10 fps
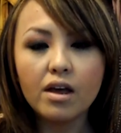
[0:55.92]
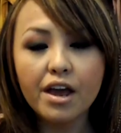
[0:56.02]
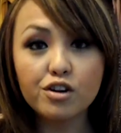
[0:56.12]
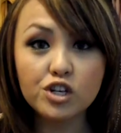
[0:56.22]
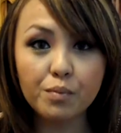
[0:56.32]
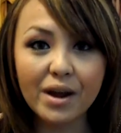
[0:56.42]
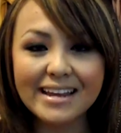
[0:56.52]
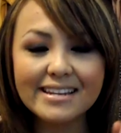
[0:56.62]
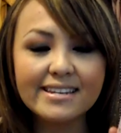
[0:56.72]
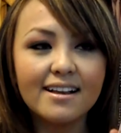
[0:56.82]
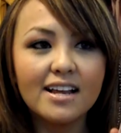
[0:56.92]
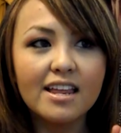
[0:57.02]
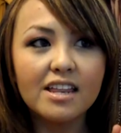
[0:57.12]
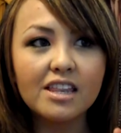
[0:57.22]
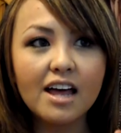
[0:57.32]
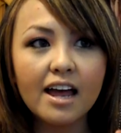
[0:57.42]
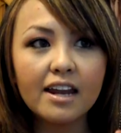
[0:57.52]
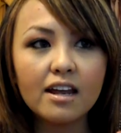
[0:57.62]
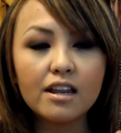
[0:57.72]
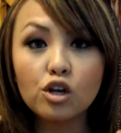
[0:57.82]
hairsprays,
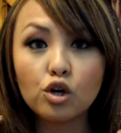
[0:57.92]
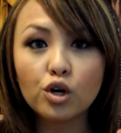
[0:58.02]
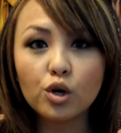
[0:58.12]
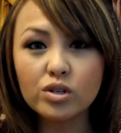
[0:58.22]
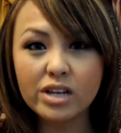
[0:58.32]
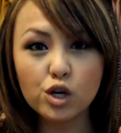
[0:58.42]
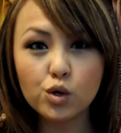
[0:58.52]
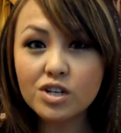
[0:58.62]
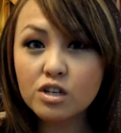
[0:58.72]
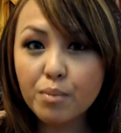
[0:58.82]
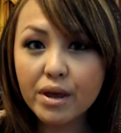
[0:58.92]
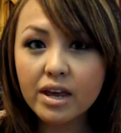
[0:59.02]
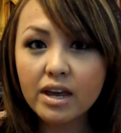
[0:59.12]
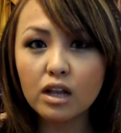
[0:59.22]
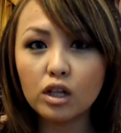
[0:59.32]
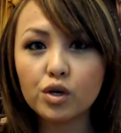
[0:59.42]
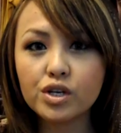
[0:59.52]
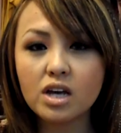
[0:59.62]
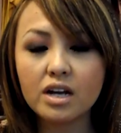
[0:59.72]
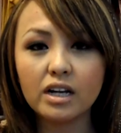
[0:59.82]
then the curl is like crispy. It
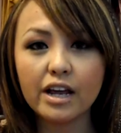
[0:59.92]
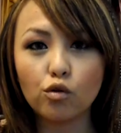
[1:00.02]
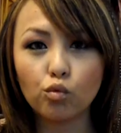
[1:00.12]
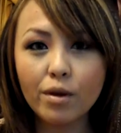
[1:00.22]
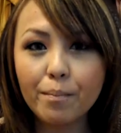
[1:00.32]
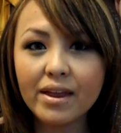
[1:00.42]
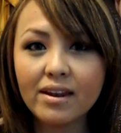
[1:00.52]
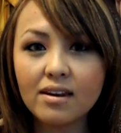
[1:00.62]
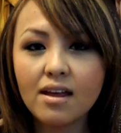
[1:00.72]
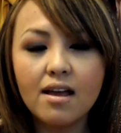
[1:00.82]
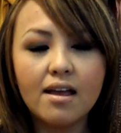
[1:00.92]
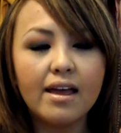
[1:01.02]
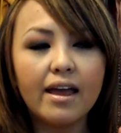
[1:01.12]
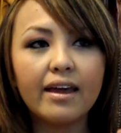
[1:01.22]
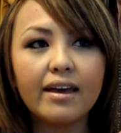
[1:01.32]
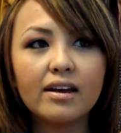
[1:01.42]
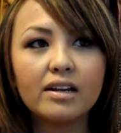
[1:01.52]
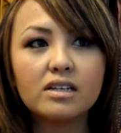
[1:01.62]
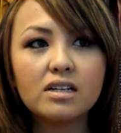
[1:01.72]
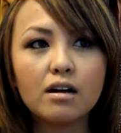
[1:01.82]
looks kind of like a ribbon
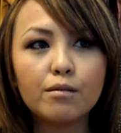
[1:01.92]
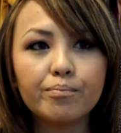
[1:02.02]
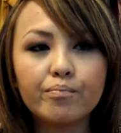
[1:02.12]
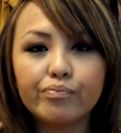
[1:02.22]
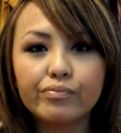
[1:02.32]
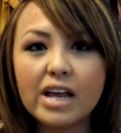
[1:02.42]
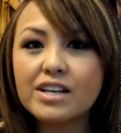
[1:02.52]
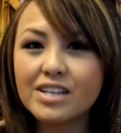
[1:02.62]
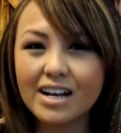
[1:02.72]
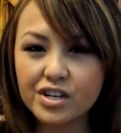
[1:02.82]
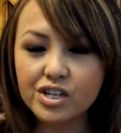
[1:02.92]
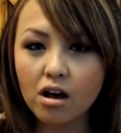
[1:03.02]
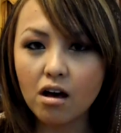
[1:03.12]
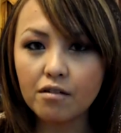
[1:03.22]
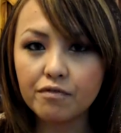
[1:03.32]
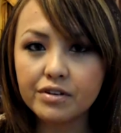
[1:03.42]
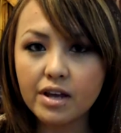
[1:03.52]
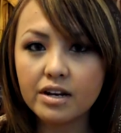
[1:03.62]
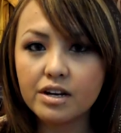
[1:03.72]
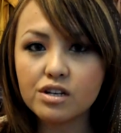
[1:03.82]
and um, it's not soft
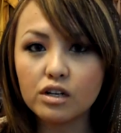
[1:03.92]
and it doesn't